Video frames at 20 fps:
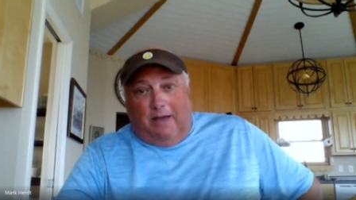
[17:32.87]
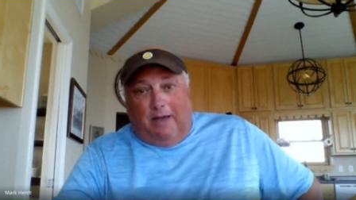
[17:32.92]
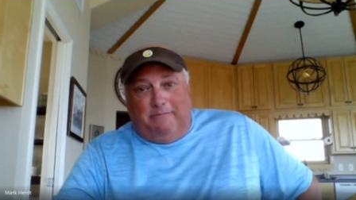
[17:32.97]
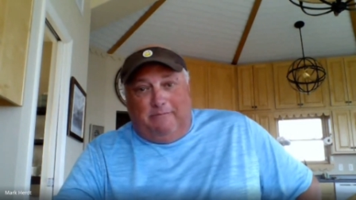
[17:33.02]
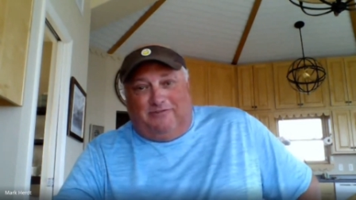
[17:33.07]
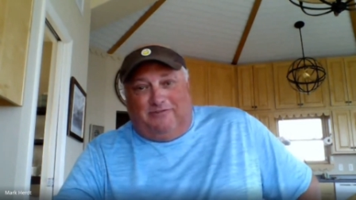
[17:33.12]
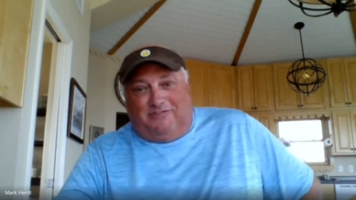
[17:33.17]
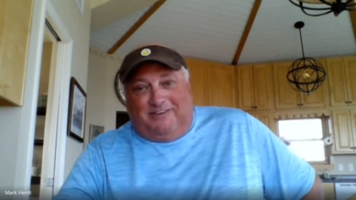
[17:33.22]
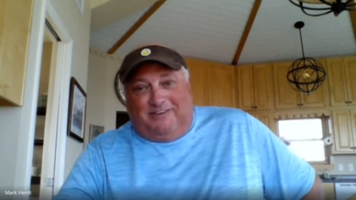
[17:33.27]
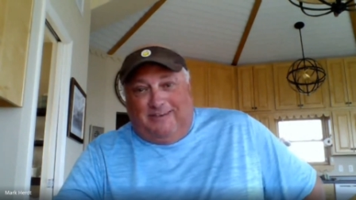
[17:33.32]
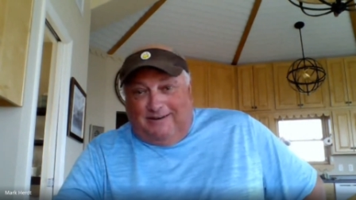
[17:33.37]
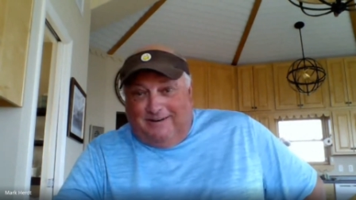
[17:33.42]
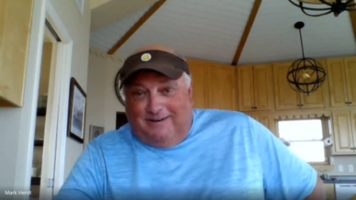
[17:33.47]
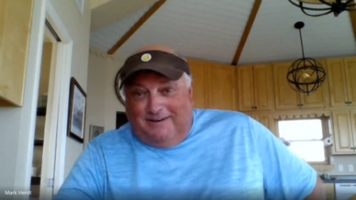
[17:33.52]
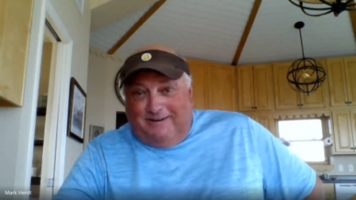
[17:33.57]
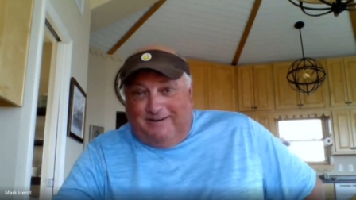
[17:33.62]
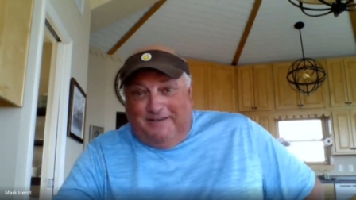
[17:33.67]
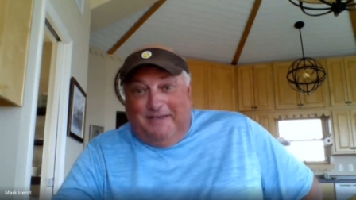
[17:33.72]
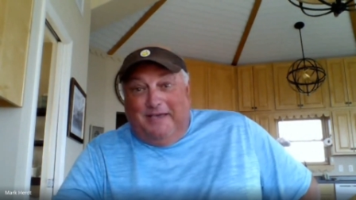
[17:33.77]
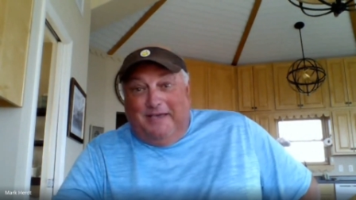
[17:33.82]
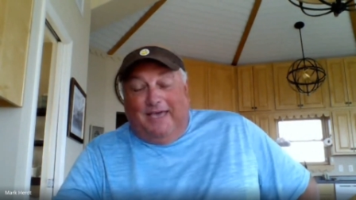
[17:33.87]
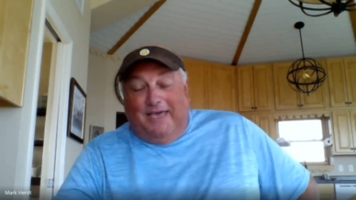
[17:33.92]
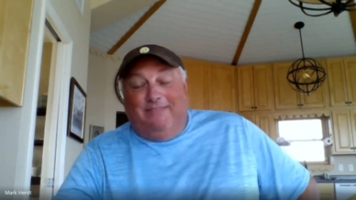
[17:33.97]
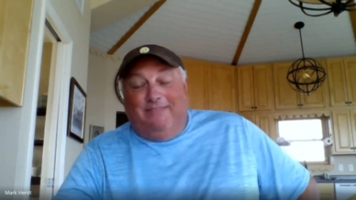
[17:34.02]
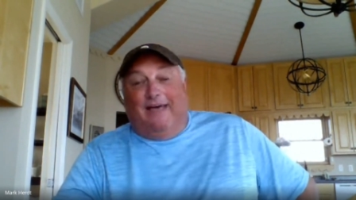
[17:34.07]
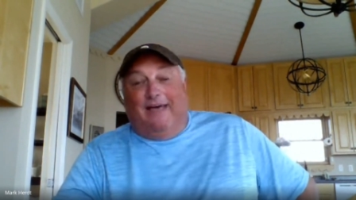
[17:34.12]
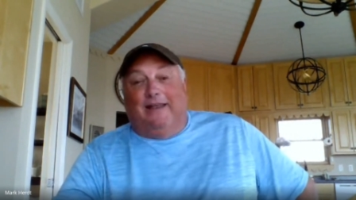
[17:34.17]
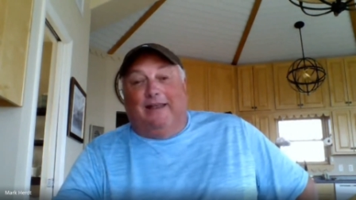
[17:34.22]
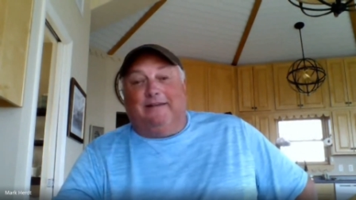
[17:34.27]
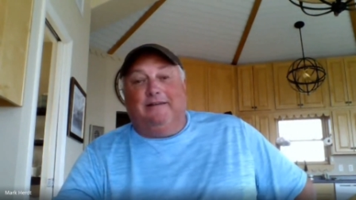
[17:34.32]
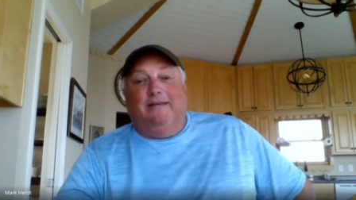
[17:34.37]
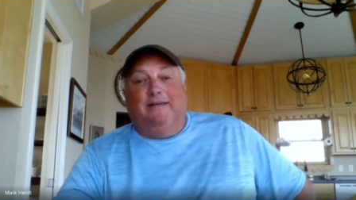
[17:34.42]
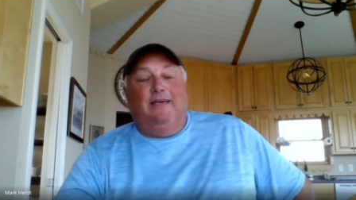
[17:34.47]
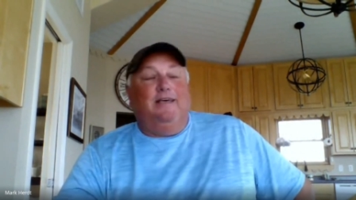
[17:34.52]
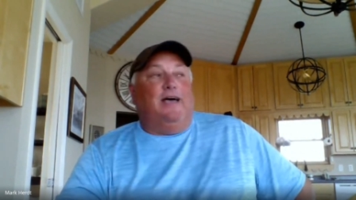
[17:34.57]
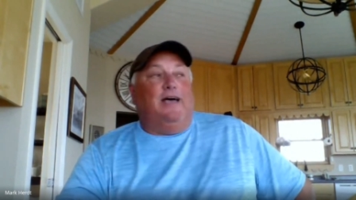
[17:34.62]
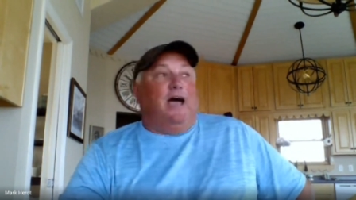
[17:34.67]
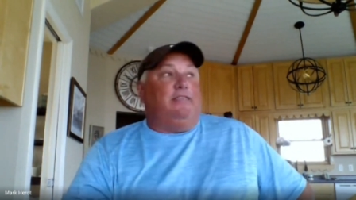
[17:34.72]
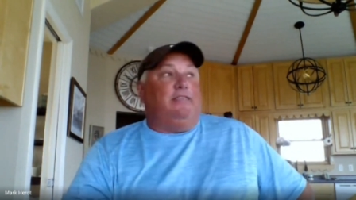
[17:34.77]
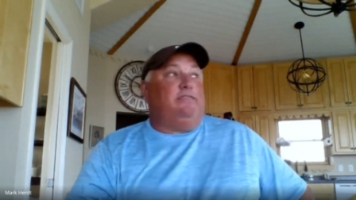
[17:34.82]
I'm just kidding. And then
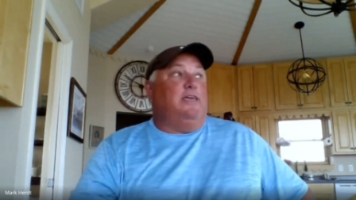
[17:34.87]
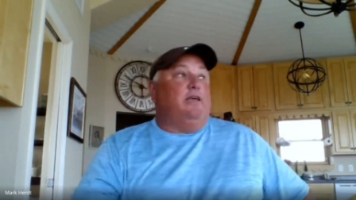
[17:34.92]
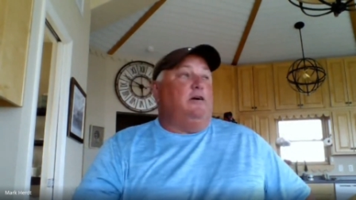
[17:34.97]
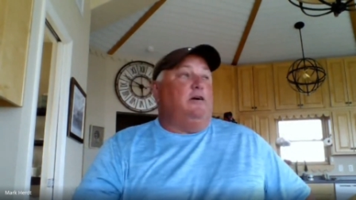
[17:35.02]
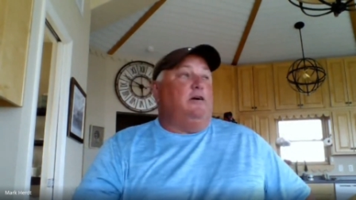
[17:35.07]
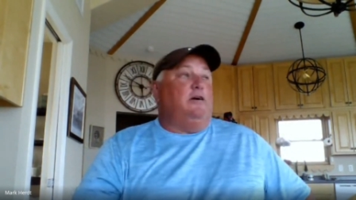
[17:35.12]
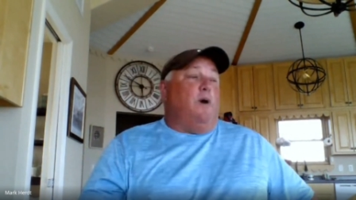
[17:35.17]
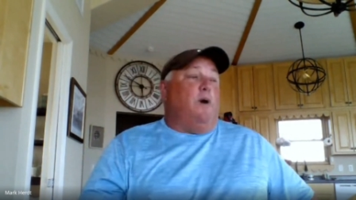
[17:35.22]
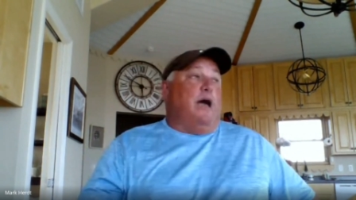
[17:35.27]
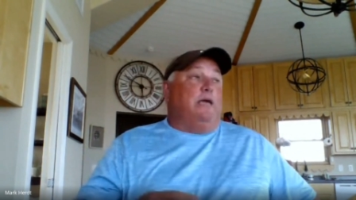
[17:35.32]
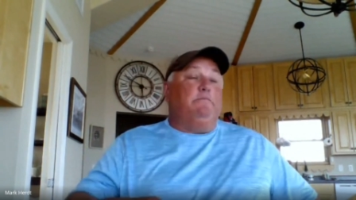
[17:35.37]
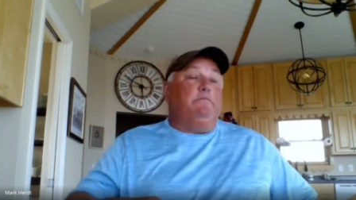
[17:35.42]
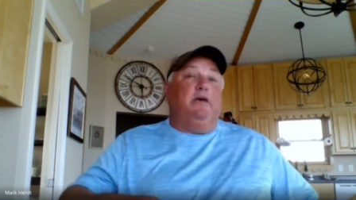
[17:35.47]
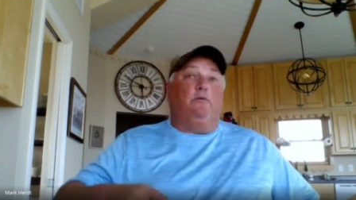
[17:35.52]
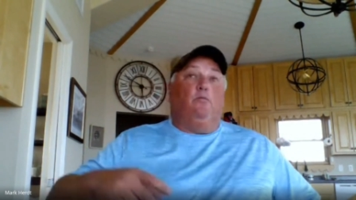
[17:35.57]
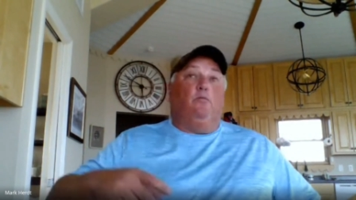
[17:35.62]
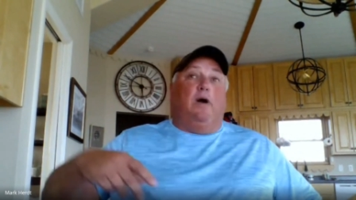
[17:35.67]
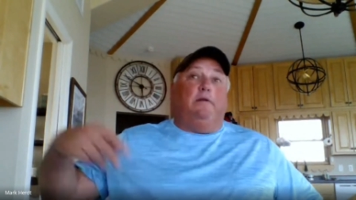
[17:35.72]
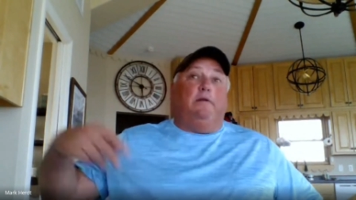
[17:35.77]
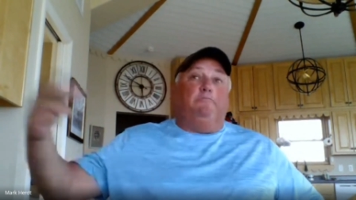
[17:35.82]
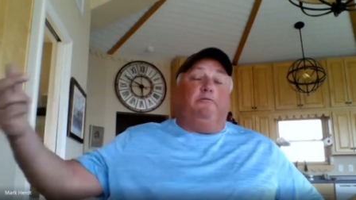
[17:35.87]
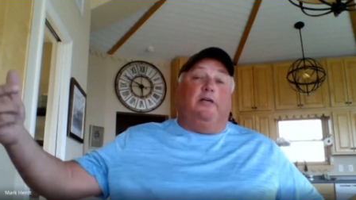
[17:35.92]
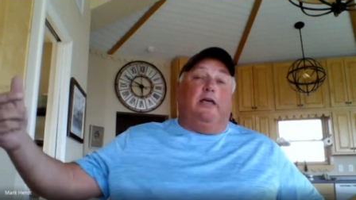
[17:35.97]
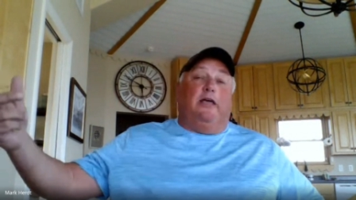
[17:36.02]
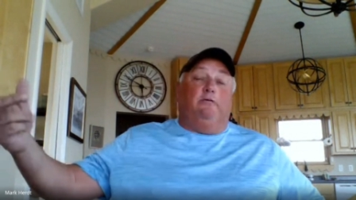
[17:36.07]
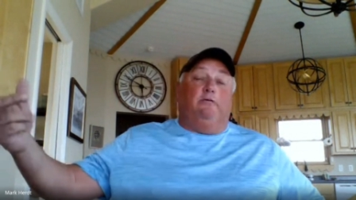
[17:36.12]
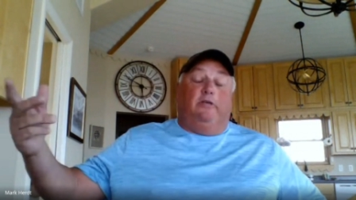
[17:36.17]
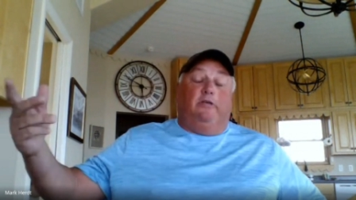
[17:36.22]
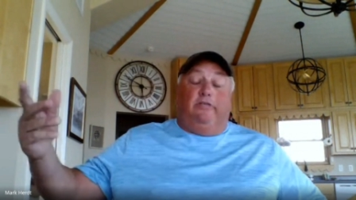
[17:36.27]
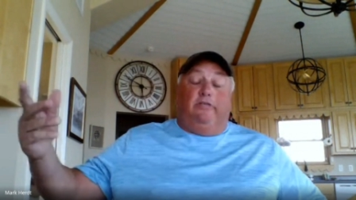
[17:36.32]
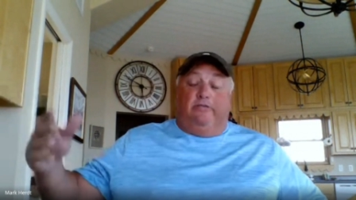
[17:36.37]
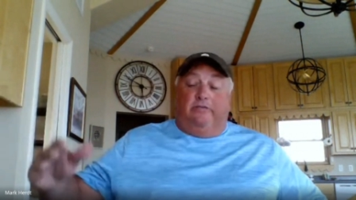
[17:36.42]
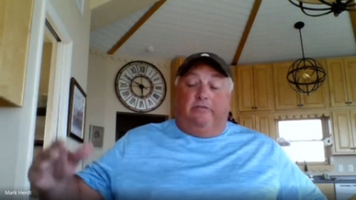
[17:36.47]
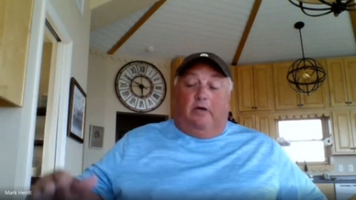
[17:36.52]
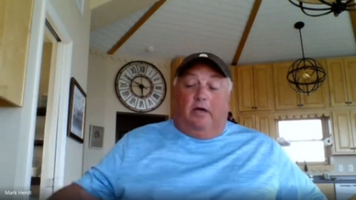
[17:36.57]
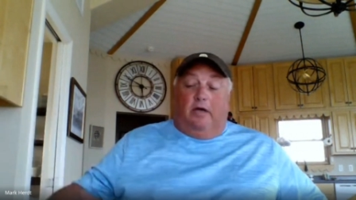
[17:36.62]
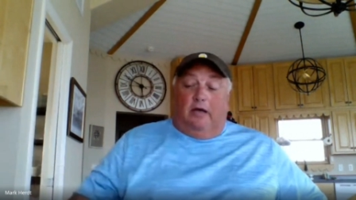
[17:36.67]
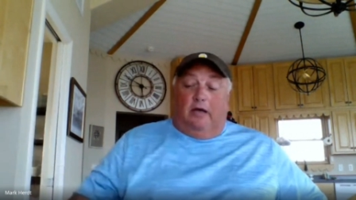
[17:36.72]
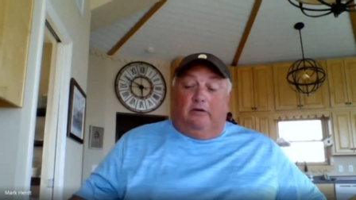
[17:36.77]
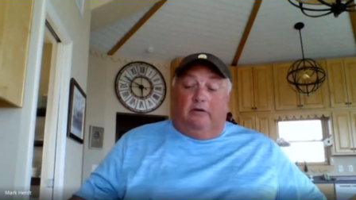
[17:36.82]
I think Wynans went and played with
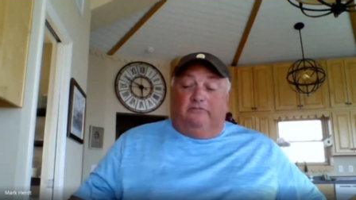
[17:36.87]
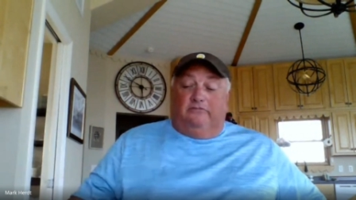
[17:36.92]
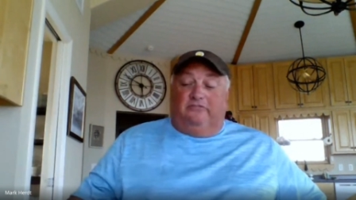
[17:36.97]
uh,